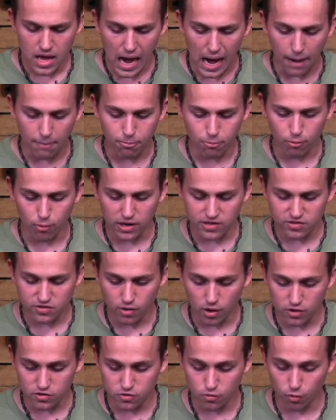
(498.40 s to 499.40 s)
I press
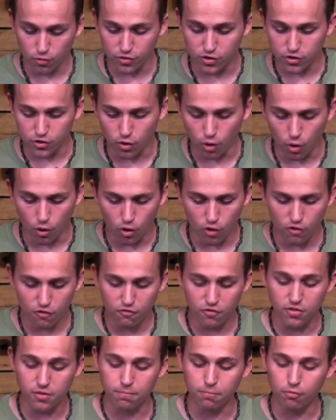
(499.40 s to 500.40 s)
on toward the goal
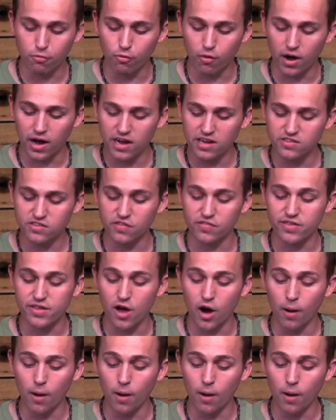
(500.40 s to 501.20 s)
for the prize of the